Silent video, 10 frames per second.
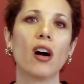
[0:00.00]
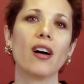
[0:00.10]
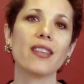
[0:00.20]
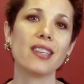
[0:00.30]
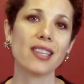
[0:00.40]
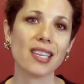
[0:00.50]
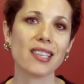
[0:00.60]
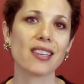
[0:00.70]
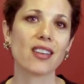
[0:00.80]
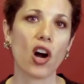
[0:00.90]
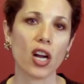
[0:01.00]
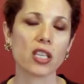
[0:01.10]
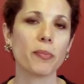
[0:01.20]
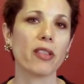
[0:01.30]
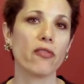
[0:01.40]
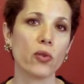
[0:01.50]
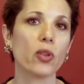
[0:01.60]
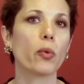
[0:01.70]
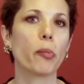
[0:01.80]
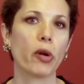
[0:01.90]
on the diseases caused by the food
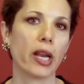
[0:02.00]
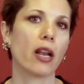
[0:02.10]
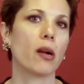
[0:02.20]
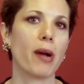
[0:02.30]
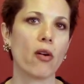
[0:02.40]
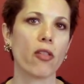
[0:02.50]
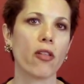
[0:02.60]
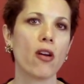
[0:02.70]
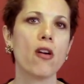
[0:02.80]
that we're putting in our mouth.